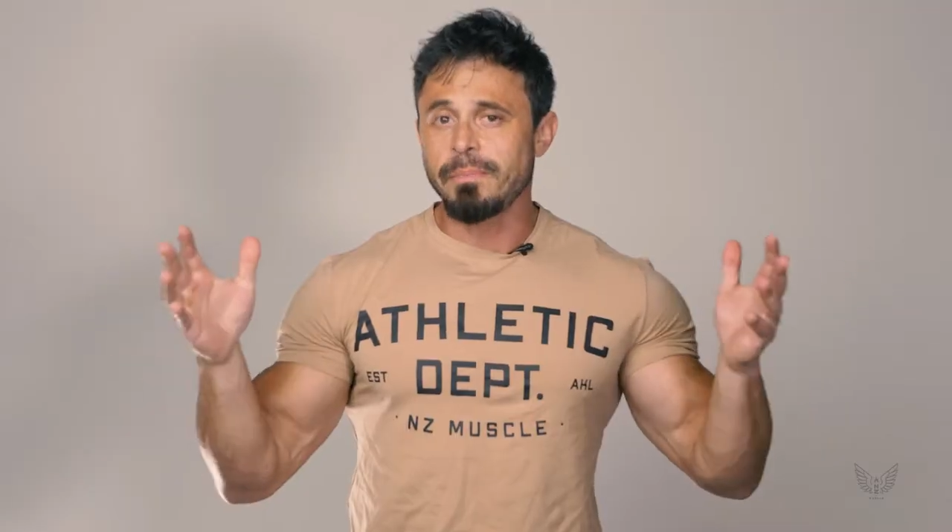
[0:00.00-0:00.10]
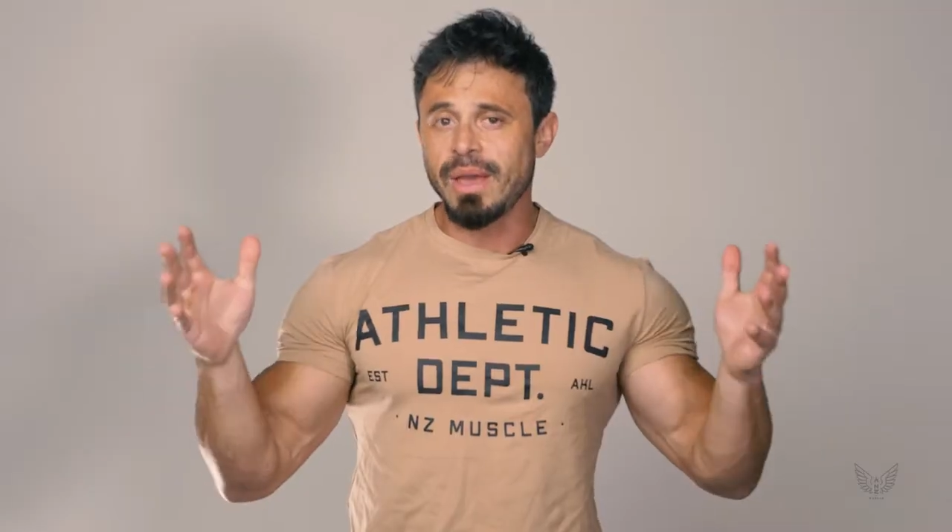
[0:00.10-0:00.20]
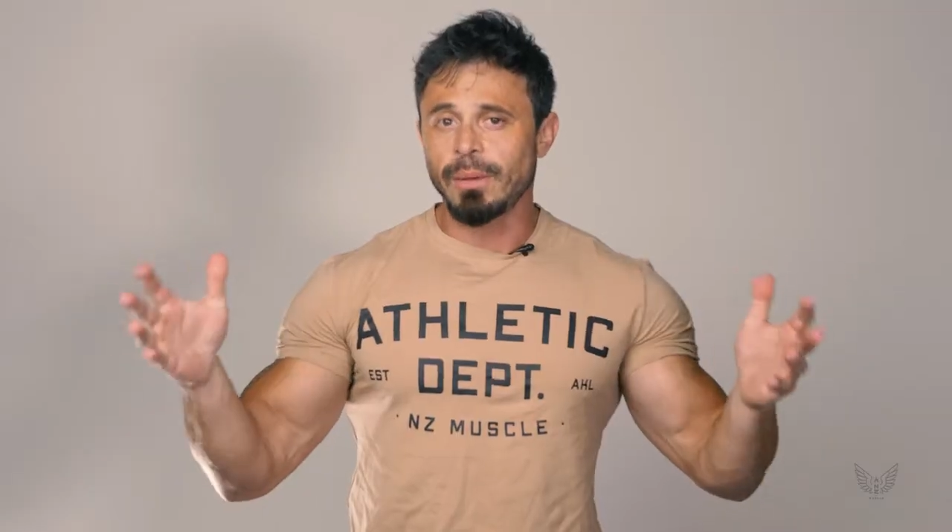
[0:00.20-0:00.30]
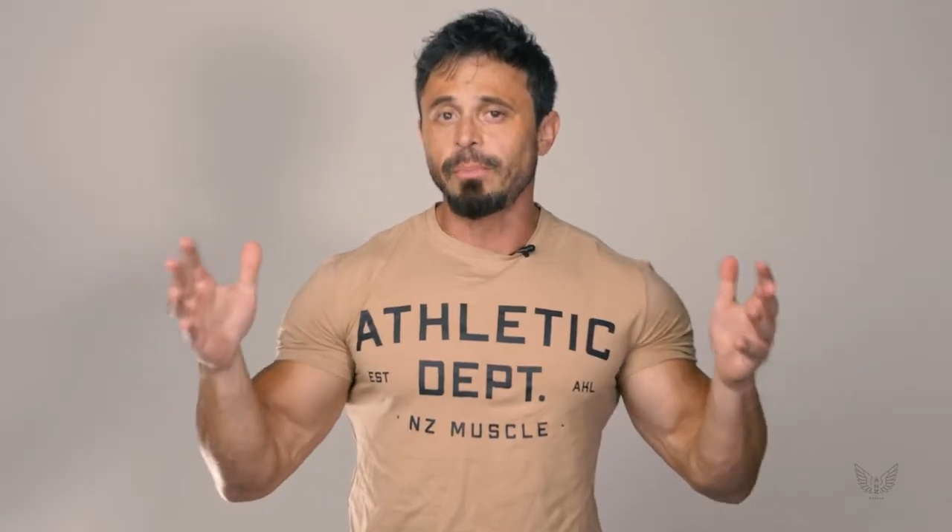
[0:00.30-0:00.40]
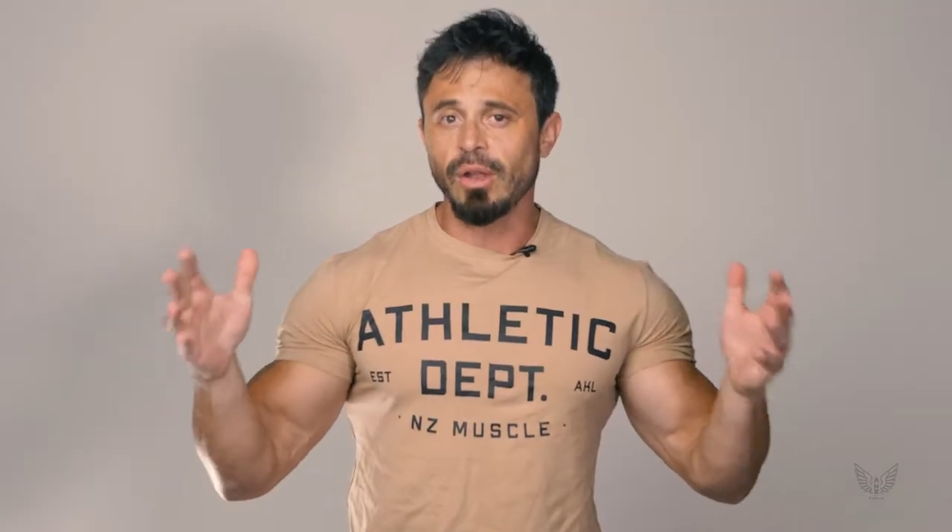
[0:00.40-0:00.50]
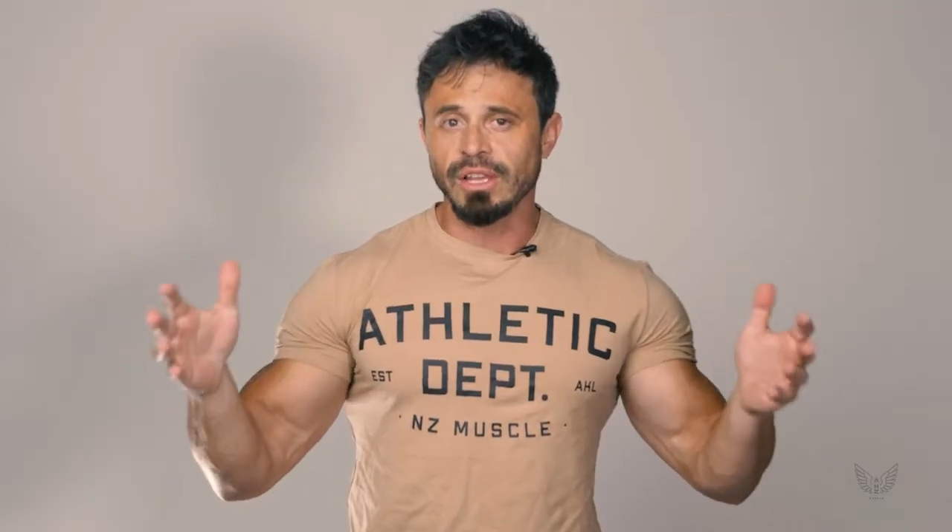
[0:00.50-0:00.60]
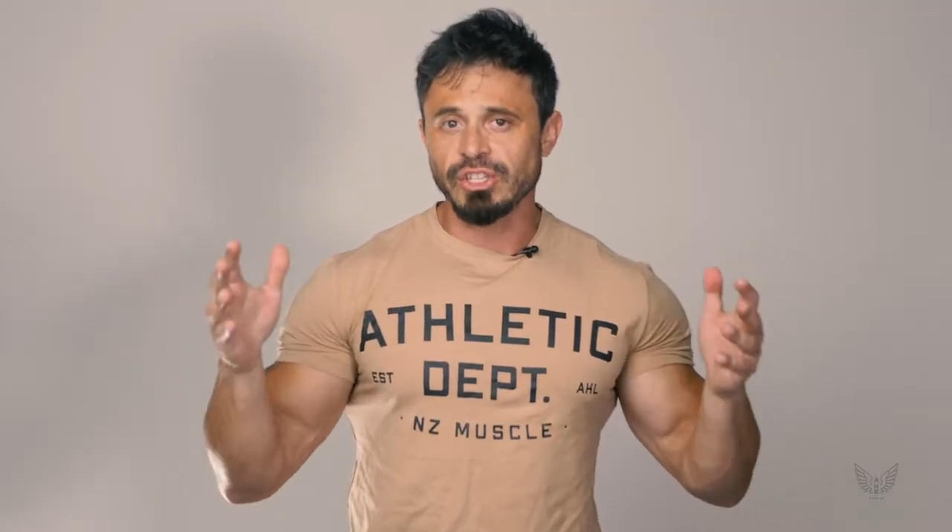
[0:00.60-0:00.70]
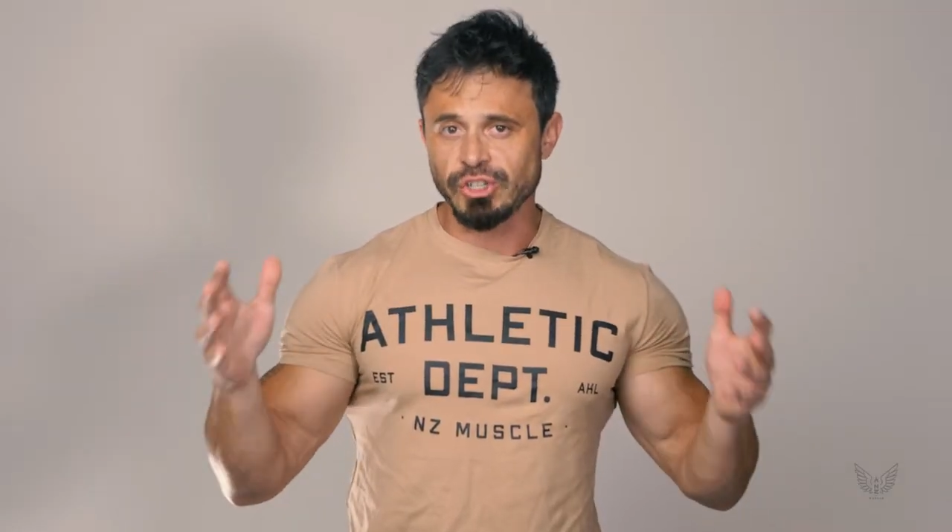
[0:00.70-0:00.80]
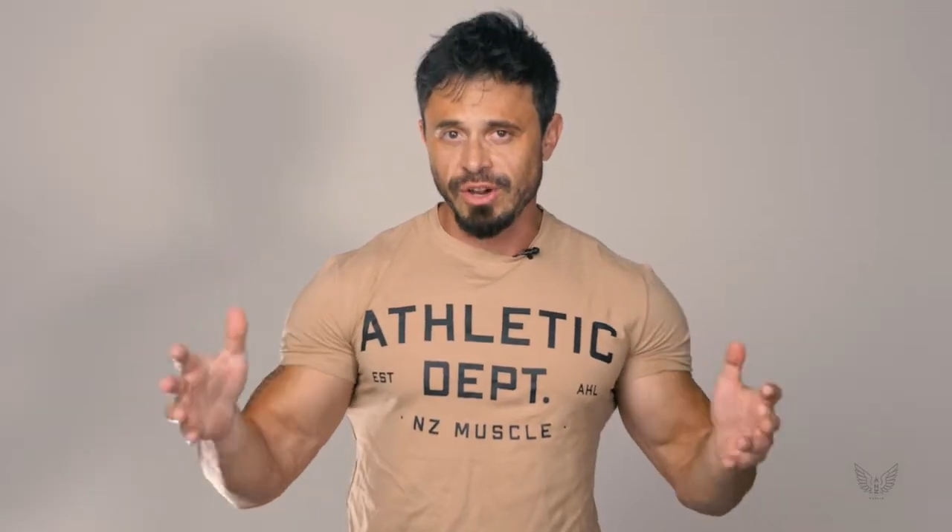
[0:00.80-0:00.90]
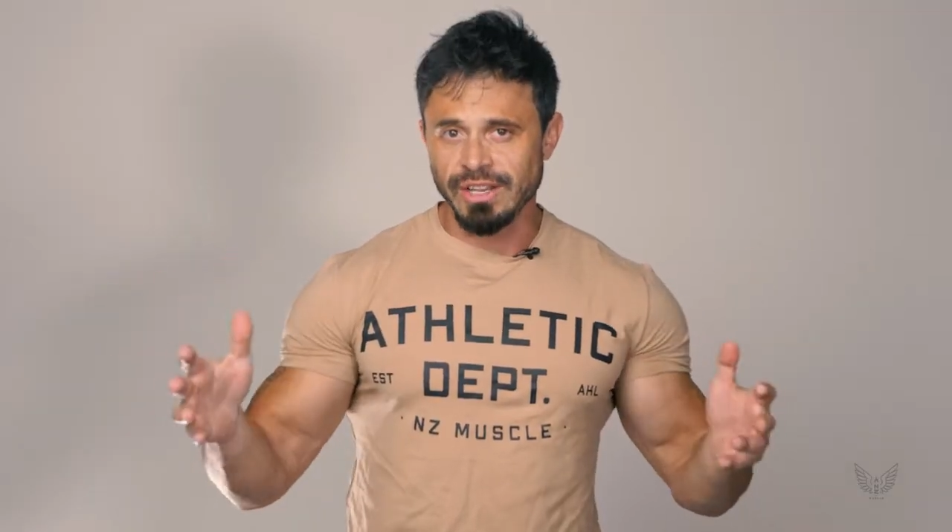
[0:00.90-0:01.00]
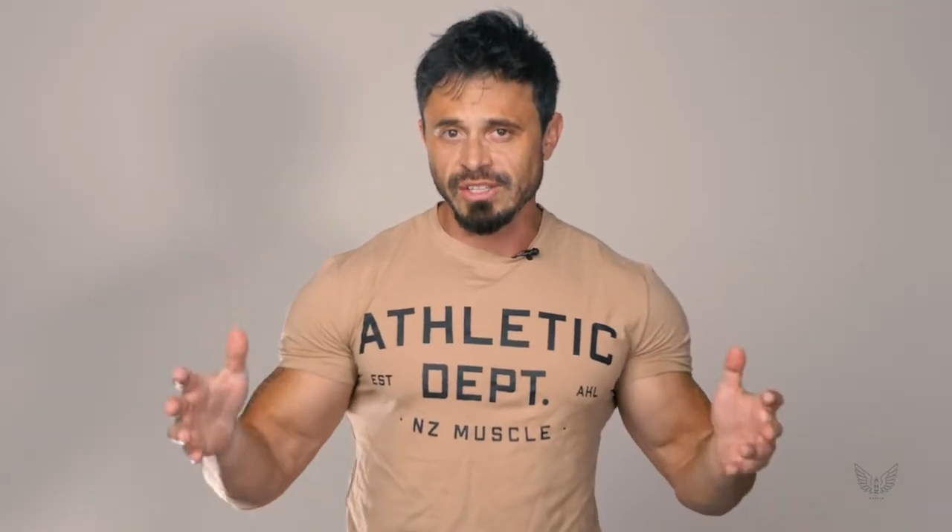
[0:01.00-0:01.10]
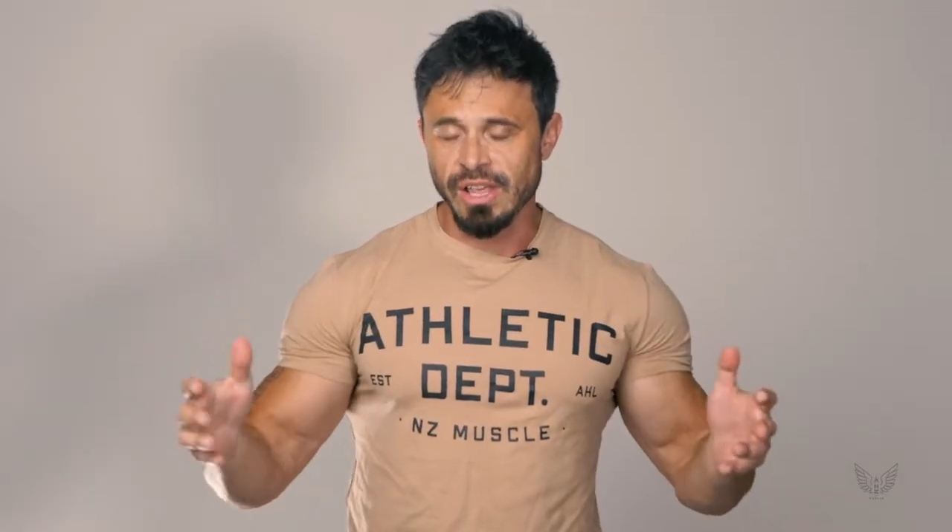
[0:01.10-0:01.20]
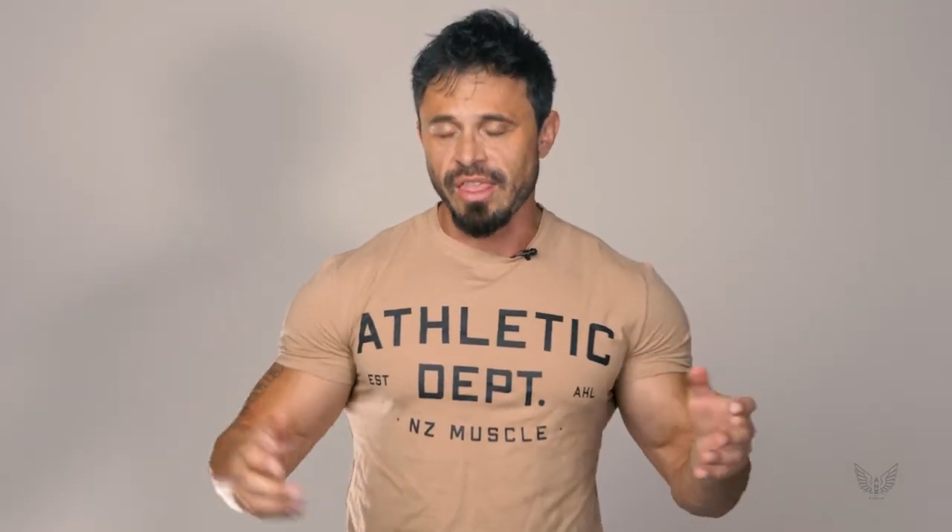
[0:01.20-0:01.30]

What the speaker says: metabolic stress.